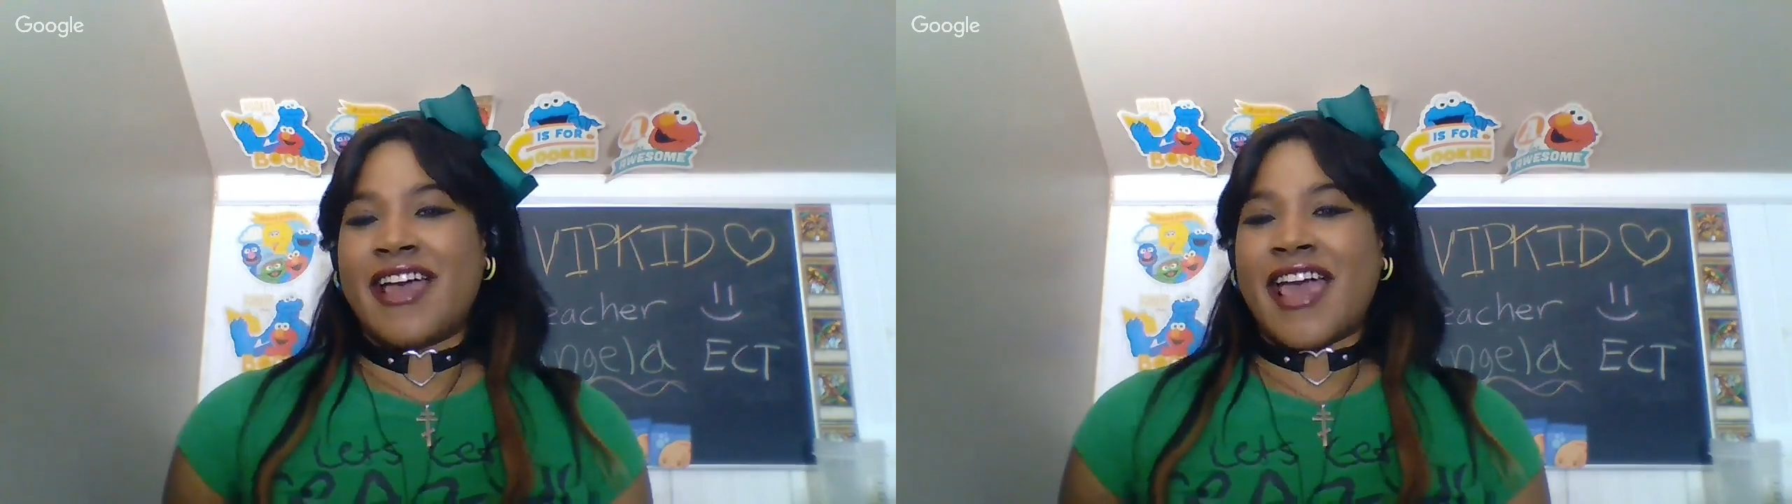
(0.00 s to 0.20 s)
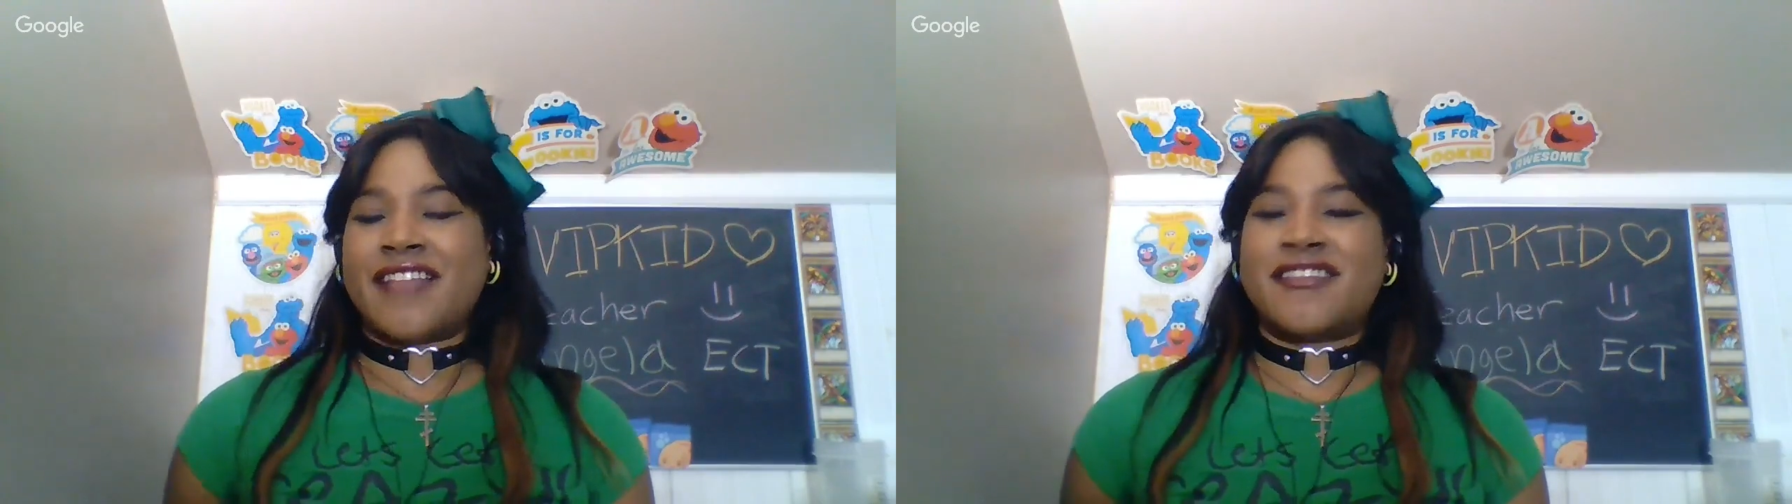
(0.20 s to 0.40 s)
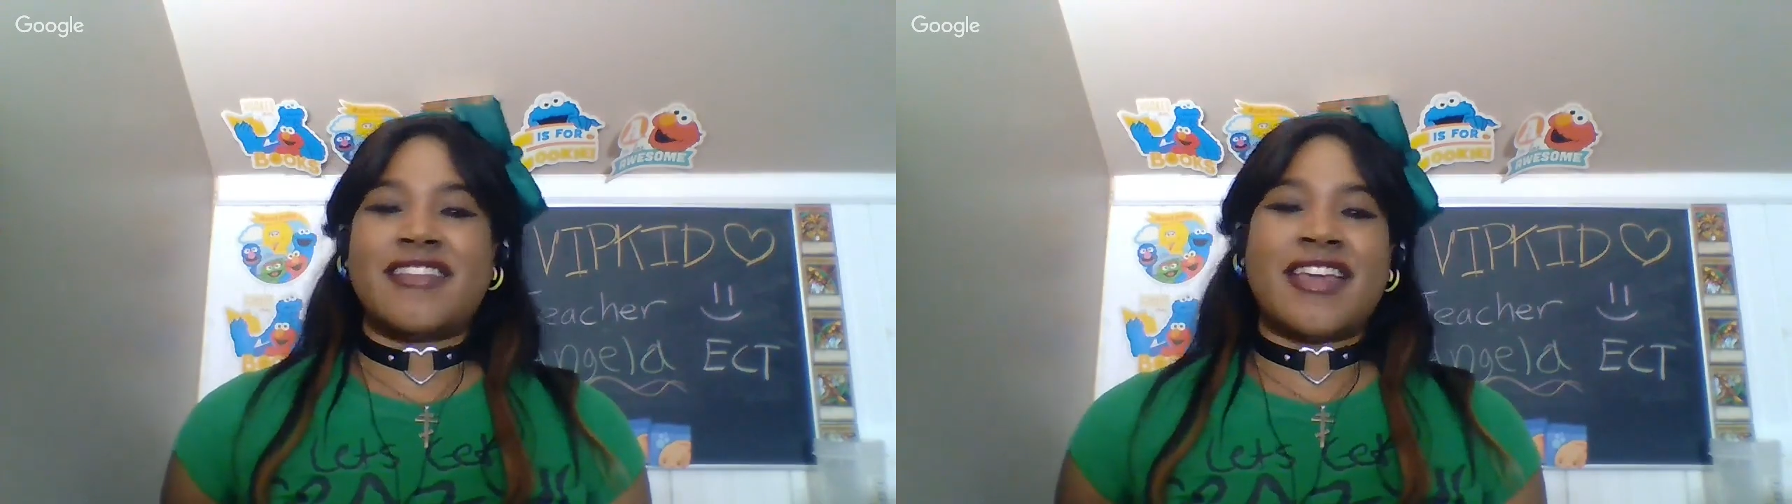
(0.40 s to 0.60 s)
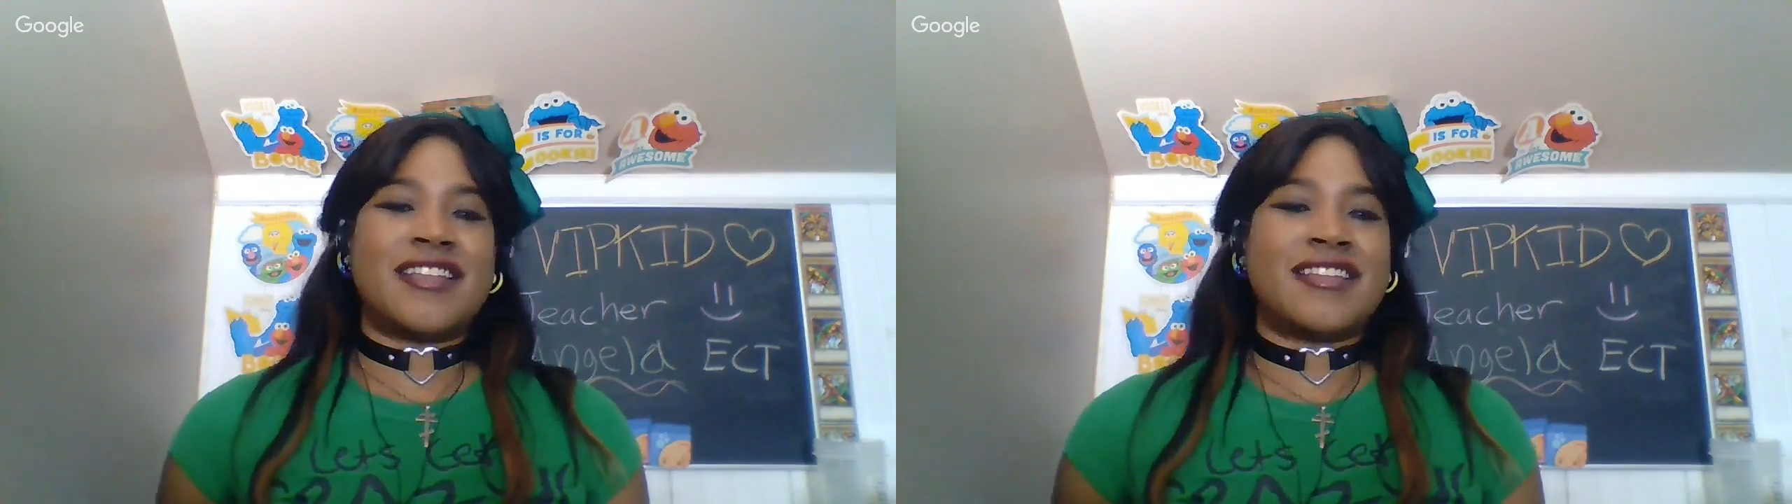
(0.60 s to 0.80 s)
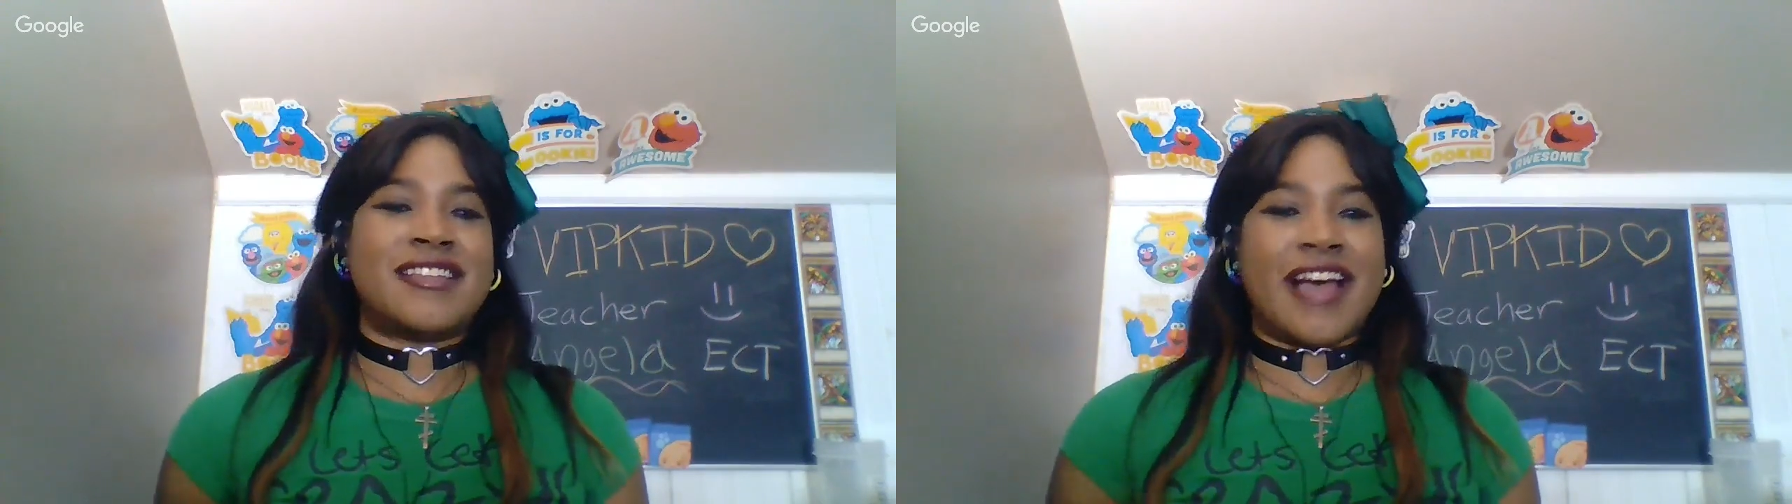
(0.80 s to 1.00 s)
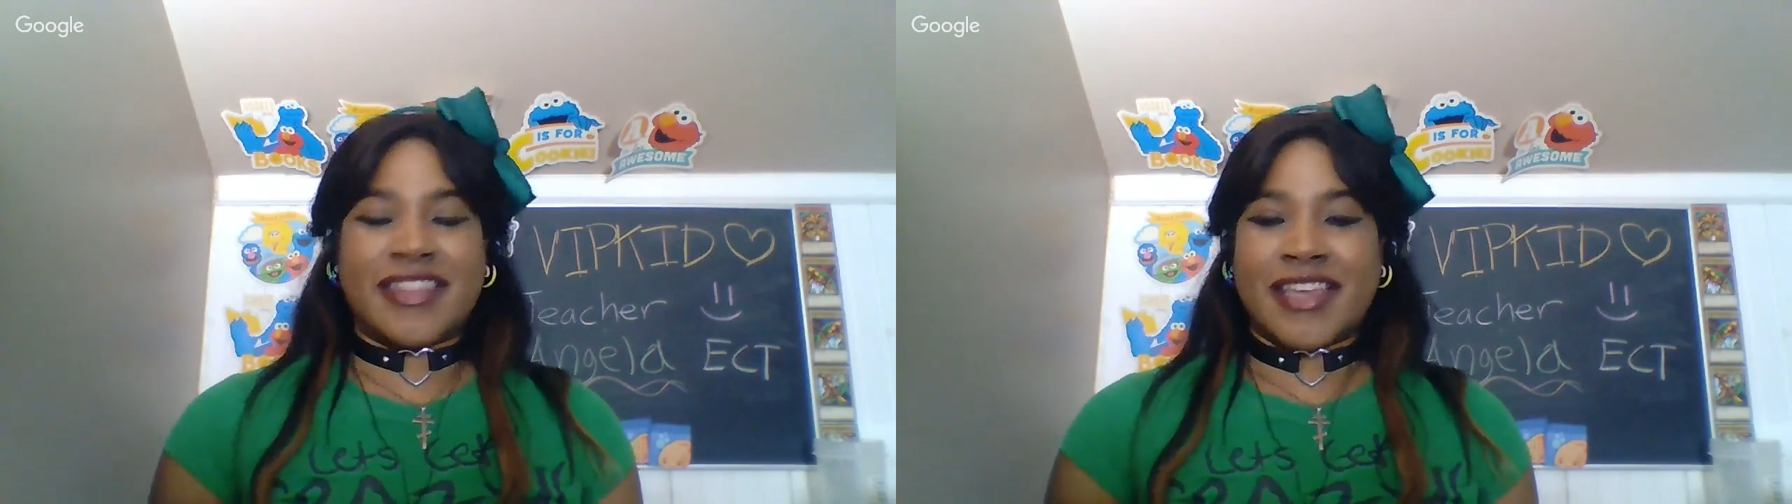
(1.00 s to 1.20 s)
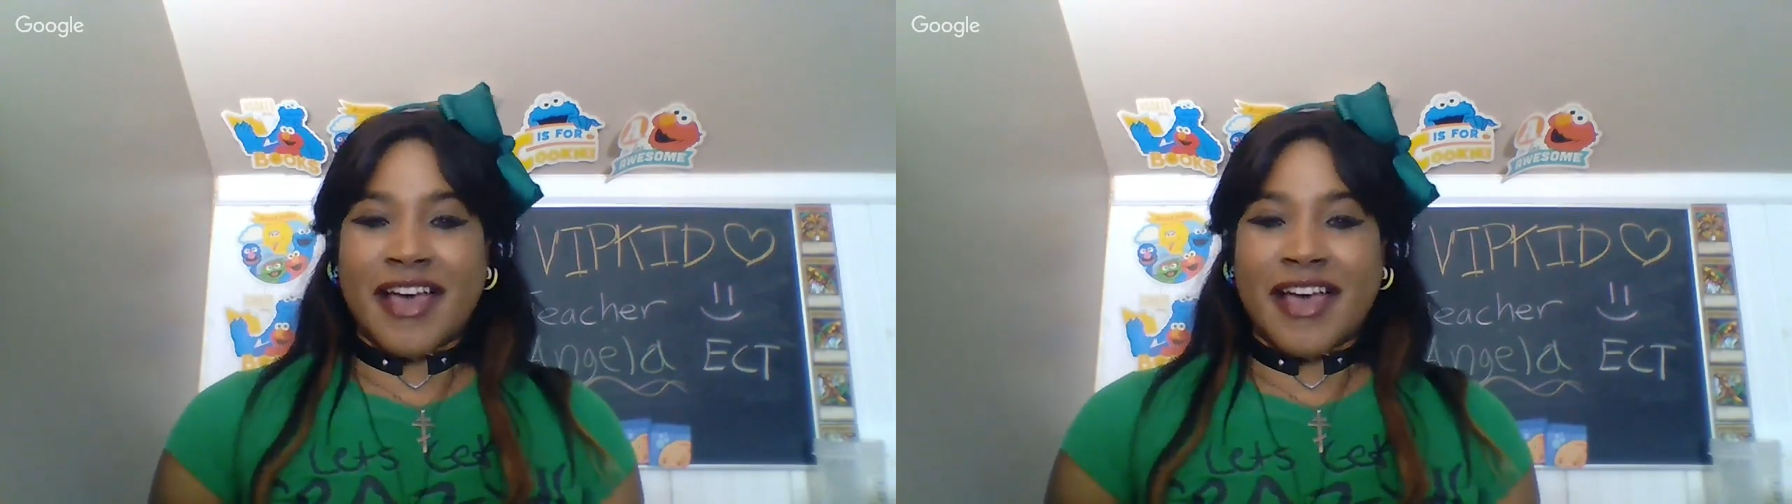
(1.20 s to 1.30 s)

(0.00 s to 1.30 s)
and she designed the